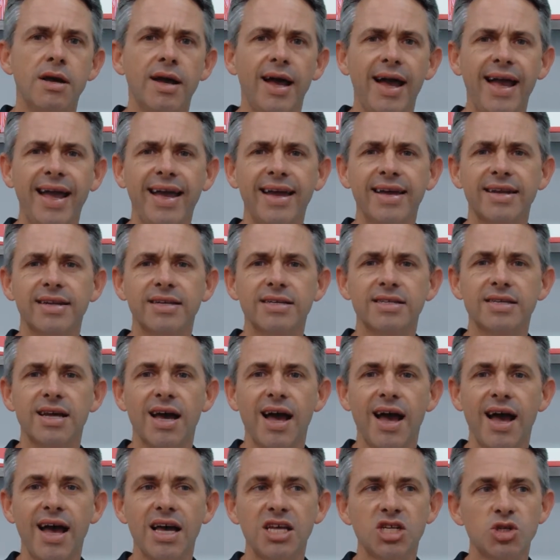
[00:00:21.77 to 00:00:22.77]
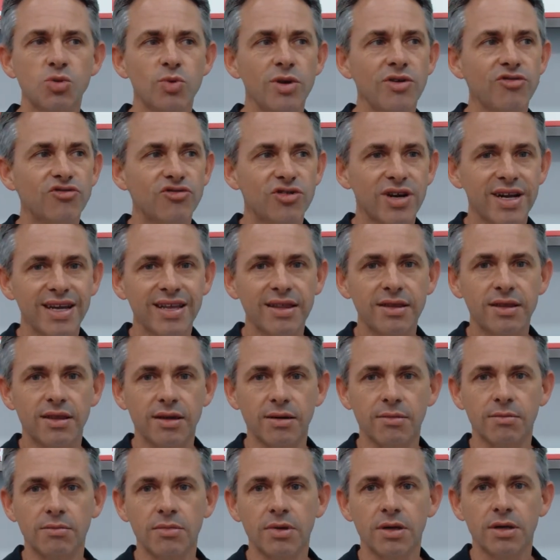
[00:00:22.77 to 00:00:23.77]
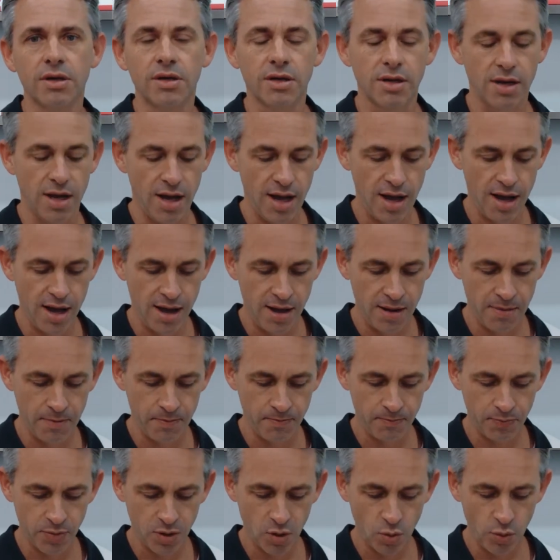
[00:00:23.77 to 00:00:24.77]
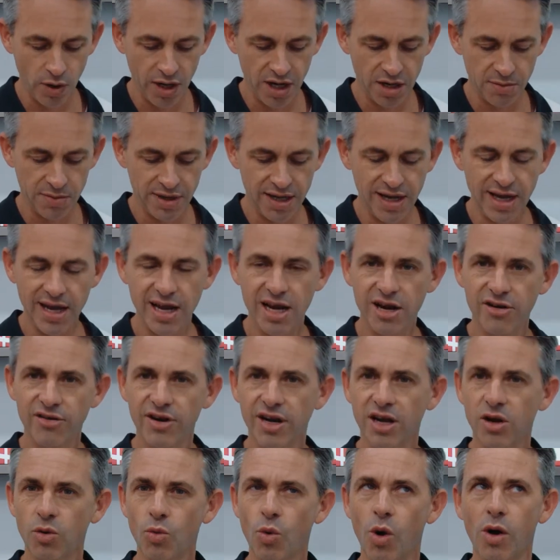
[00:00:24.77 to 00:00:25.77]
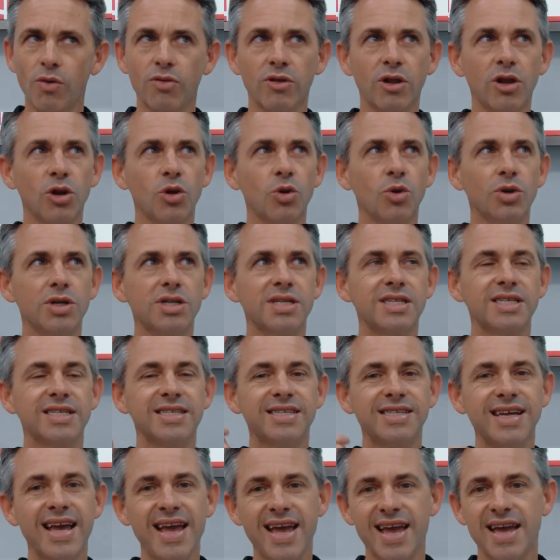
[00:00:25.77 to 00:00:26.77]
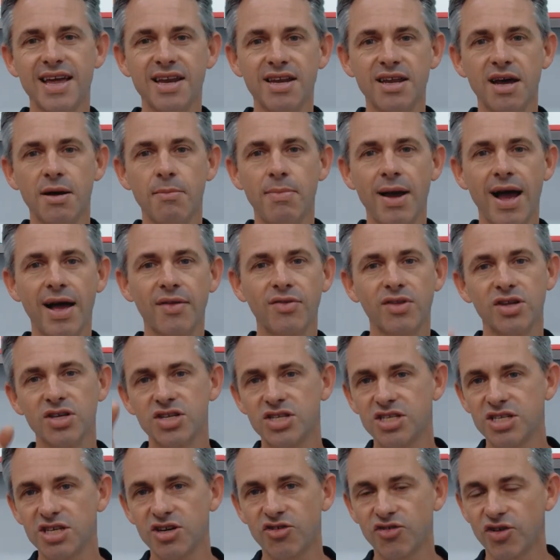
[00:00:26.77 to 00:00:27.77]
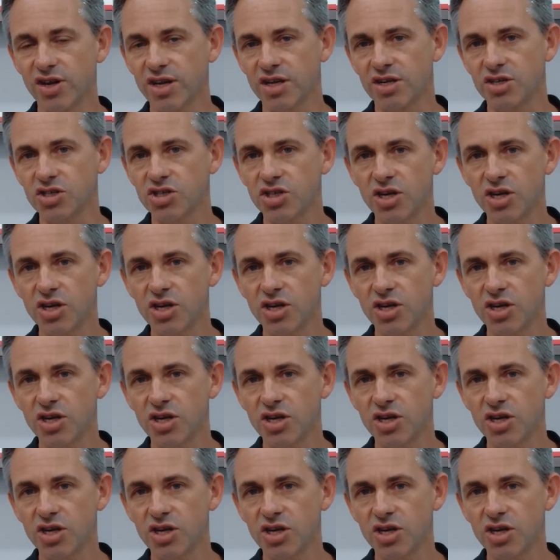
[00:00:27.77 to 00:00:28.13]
And as we read them, we're going to be hearing what the Lord said about the Assyrians.